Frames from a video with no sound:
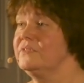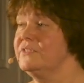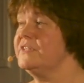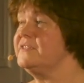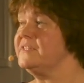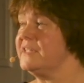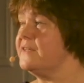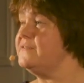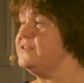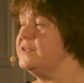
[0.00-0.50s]

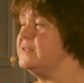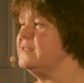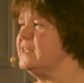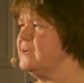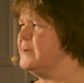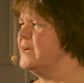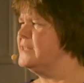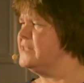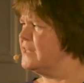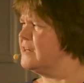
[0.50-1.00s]
this gives you
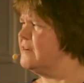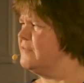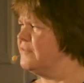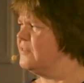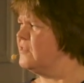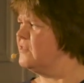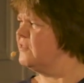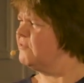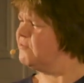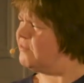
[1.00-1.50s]
some idea
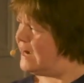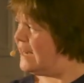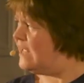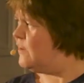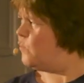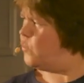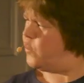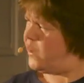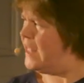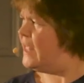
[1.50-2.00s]
of the
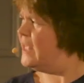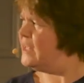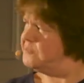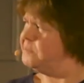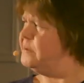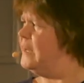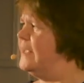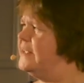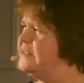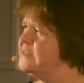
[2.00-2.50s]
really
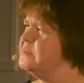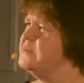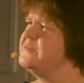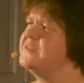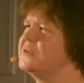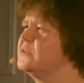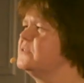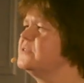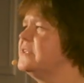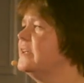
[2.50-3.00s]
weird place
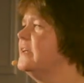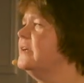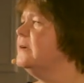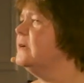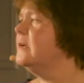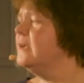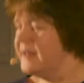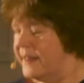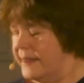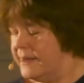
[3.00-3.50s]
we've got to.